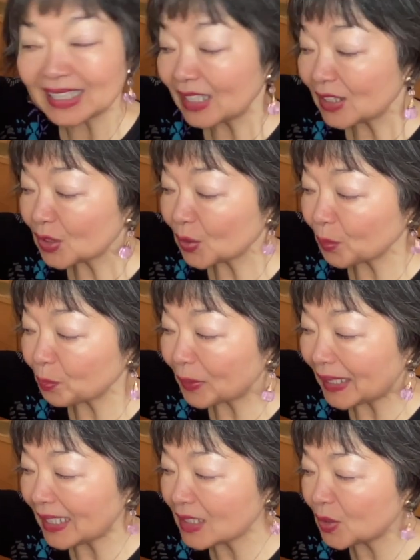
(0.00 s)
So
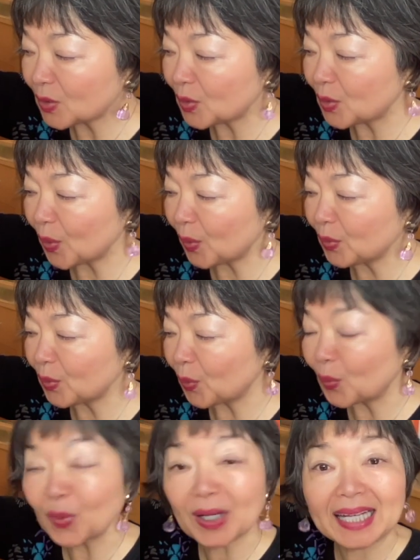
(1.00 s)
please don't
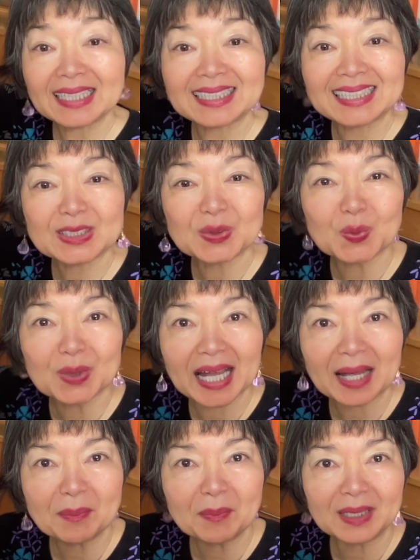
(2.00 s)
write this
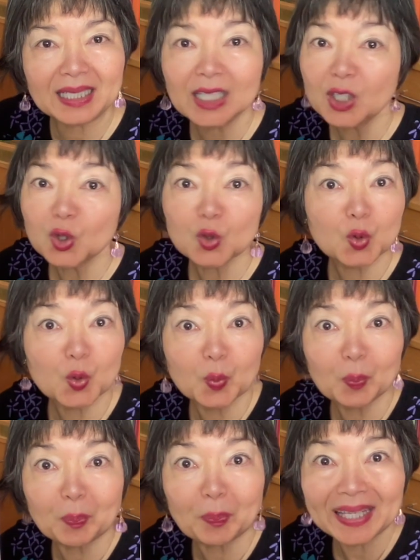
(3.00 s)
ukamuri too
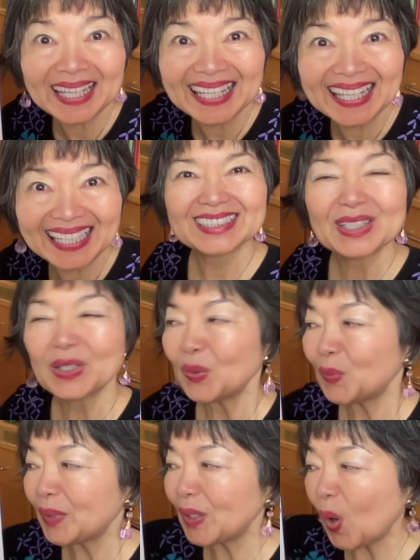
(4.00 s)
big.
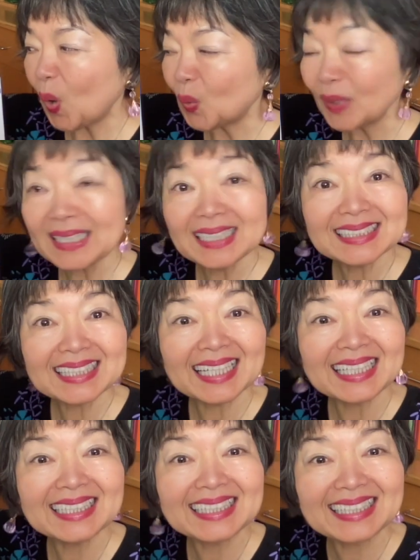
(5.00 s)
We already
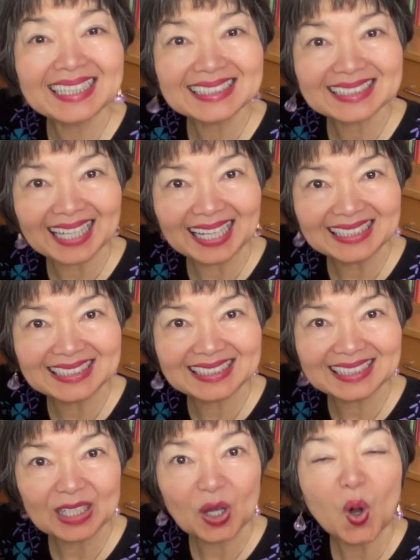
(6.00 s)
studied this
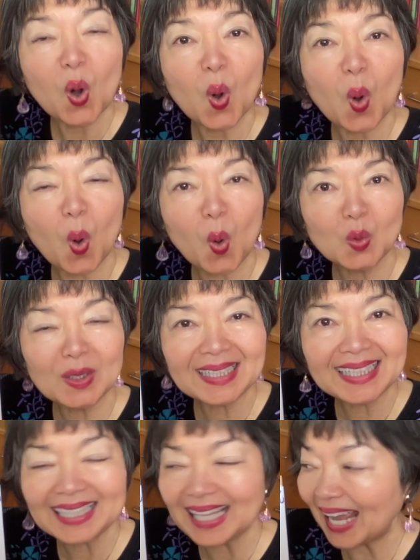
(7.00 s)
kanji,
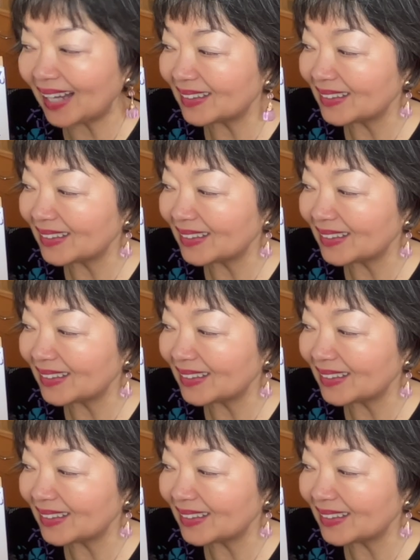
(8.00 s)
onna,